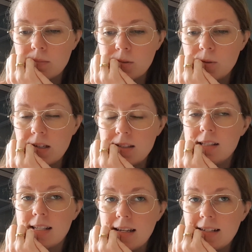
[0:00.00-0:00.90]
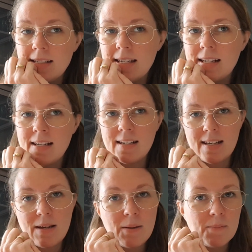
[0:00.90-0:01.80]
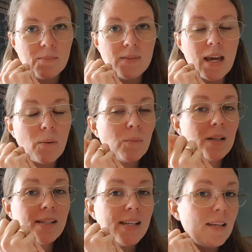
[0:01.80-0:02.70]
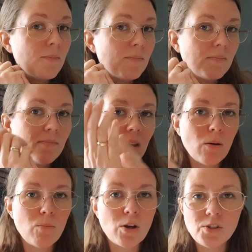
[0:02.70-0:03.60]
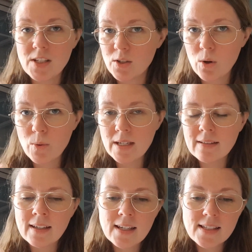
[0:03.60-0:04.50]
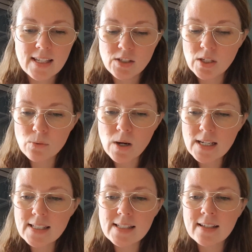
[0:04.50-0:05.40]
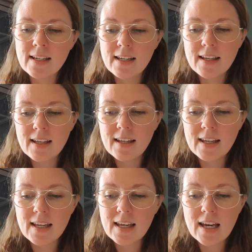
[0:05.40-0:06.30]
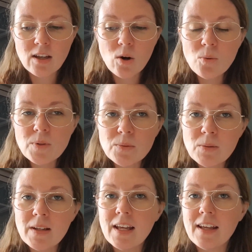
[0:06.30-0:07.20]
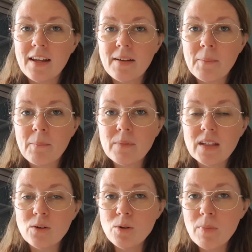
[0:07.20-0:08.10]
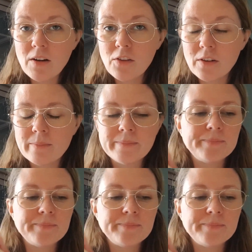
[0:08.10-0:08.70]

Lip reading: So that's exciting, and yeah, we'll see how March is going, stitching-wise. I hope it will be a good month.